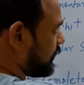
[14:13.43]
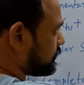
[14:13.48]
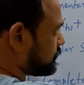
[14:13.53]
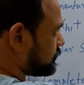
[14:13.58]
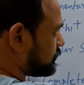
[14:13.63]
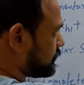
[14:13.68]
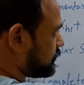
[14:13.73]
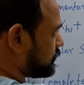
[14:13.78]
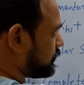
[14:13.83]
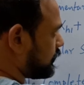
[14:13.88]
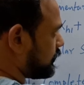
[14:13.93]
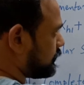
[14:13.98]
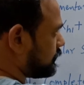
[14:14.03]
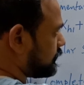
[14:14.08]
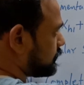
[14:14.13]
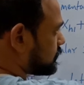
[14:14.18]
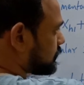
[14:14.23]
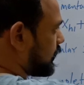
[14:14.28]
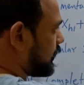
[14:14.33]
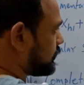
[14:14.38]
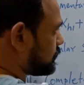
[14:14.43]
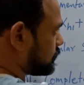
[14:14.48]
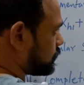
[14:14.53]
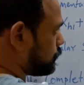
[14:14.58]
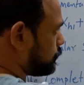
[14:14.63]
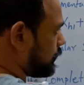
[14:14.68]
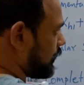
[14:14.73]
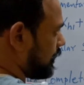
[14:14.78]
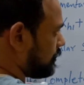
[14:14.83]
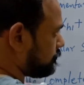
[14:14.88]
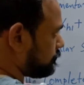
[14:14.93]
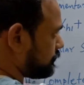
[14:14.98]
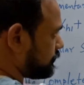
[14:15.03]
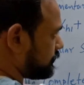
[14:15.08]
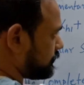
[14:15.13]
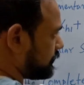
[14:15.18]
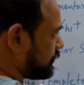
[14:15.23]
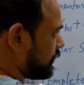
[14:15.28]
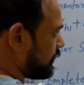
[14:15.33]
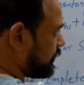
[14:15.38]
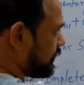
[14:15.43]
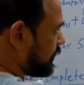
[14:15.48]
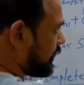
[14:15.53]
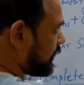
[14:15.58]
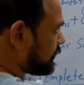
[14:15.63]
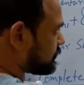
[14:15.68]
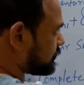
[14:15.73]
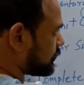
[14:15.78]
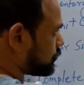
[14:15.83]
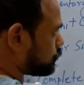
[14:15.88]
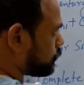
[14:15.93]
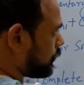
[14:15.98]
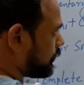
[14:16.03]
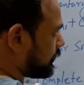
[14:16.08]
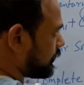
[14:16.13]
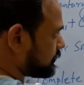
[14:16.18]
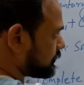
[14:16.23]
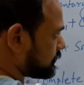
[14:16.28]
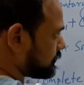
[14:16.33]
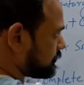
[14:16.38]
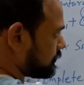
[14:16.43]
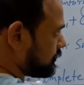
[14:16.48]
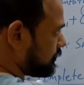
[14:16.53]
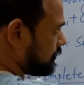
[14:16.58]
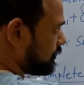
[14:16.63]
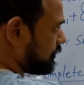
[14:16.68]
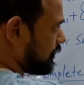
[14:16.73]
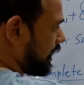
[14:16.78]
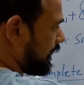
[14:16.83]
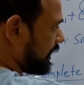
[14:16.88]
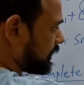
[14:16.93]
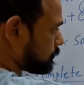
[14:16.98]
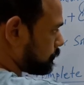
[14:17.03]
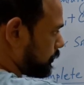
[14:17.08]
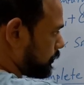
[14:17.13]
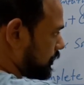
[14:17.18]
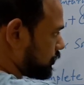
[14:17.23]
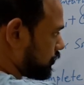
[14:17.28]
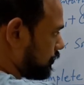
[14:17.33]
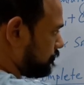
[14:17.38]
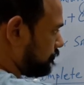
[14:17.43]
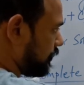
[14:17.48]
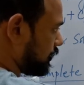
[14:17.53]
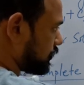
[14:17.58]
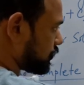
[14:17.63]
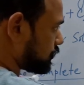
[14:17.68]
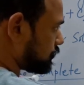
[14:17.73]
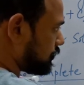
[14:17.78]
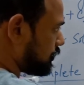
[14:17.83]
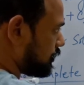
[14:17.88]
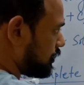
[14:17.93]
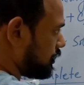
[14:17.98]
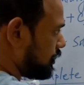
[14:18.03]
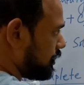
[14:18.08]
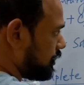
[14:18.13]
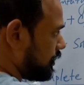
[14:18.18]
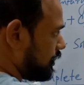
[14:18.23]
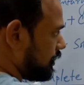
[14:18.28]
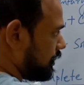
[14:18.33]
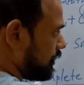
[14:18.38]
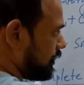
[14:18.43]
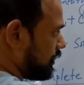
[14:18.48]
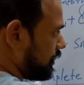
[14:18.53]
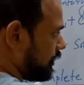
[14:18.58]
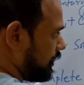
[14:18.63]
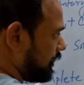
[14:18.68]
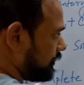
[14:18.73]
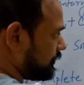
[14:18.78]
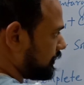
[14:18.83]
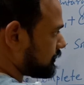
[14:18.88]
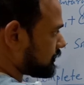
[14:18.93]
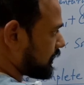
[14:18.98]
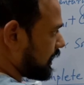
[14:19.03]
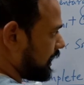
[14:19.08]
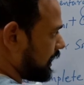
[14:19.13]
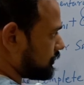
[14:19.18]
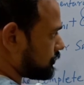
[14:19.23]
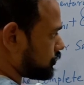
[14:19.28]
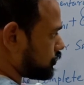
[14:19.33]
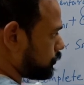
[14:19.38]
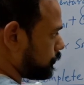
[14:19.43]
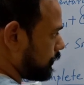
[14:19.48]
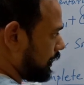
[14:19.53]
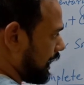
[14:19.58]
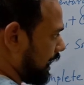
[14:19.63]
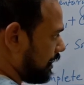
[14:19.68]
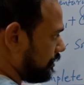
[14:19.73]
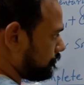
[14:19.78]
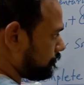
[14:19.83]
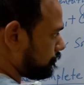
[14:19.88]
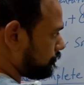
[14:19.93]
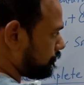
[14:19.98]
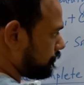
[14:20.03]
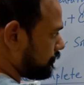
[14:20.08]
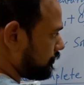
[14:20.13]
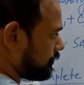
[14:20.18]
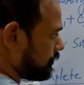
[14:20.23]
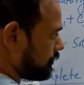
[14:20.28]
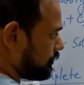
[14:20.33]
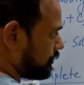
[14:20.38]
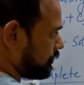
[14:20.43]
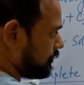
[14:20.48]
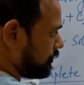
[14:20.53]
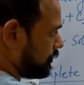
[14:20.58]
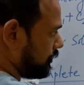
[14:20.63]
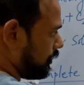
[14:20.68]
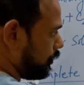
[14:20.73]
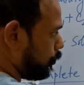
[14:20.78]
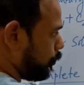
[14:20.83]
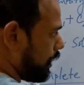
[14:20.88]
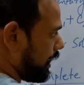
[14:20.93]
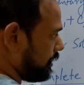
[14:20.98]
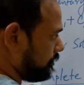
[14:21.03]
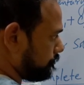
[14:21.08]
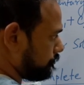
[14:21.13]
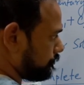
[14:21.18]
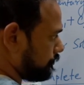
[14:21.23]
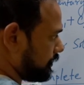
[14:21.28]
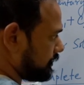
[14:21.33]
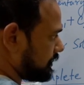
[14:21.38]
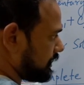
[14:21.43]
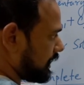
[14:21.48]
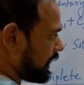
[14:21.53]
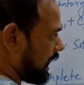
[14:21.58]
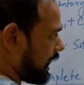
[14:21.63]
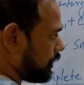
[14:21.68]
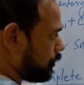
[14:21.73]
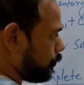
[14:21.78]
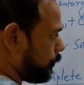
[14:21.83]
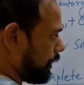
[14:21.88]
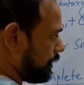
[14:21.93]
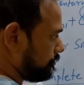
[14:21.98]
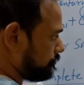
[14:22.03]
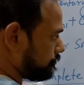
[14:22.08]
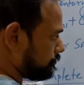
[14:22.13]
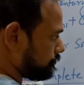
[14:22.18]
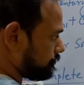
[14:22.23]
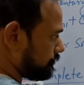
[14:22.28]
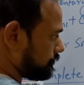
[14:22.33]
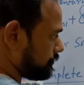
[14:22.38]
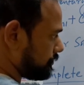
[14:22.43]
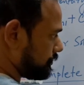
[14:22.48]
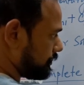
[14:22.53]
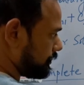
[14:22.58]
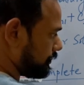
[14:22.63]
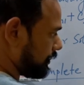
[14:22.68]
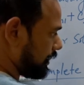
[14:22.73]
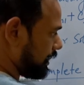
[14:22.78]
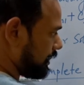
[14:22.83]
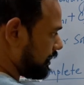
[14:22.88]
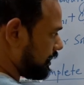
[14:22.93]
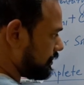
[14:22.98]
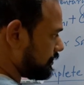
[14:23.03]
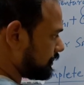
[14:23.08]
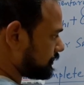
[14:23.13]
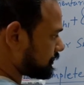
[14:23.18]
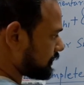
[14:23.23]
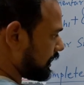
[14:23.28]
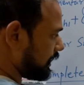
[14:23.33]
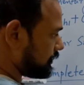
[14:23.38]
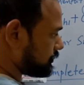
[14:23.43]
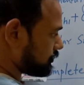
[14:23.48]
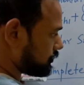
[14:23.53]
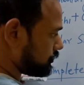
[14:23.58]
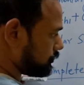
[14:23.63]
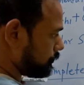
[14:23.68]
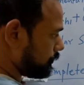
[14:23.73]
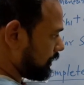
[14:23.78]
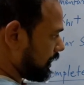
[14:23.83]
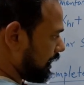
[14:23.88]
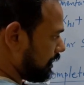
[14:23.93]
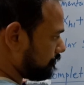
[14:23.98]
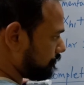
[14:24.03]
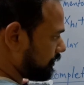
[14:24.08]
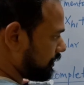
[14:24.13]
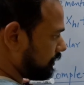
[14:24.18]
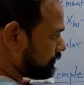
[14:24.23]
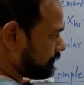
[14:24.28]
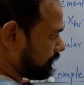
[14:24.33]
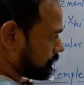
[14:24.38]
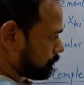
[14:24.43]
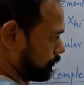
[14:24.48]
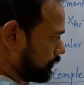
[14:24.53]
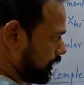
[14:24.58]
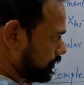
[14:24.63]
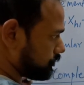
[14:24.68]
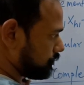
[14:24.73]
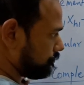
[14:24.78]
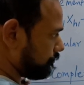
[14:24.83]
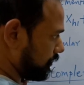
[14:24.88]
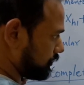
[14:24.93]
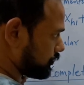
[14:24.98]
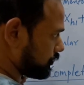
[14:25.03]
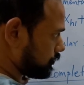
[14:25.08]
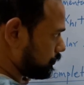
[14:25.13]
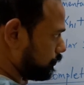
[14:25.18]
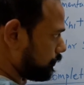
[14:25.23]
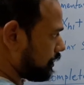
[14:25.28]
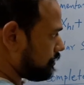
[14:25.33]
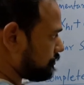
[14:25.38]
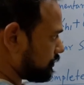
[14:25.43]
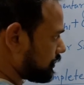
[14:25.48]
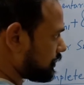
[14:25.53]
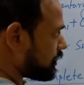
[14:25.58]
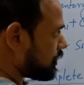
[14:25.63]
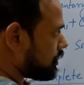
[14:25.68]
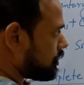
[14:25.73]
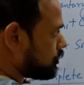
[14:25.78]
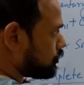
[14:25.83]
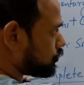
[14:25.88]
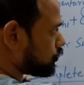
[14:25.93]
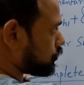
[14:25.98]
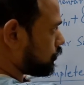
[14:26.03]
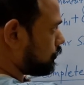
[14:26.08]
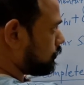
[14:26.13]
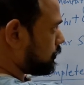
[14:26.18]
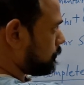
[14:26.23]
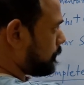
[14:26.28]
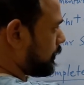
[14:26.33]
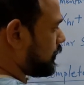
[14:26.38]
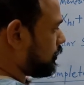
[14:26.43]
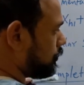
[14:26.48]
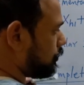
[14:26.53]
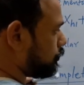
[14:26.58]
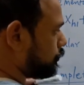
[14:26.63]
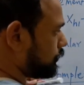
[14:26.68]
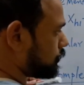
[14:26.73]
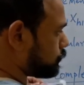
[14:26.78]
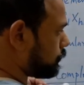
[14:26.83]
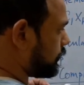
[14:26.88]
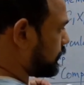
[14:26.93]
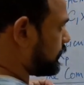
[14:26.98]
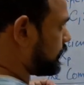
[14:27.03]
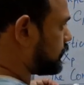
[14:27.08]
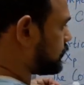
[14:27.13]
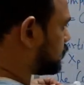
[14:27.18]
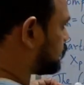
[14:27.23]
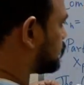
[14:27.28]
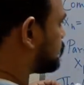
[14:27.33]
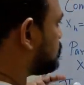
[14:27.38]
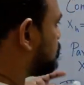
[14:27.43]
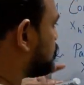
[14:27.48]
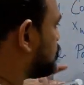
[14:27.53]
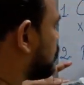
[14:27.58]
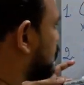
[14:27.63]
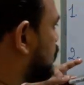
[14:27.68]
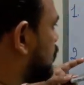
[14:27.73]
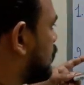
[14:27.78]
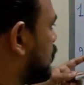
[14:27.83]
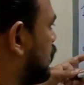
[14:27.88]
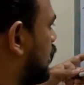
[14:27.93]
this case, you will have xh1 as an exponential function. In this case, you will have a wave, a decaying wave. Okay. In this case, you will have another exponential function, whatever. So depending on which one it is,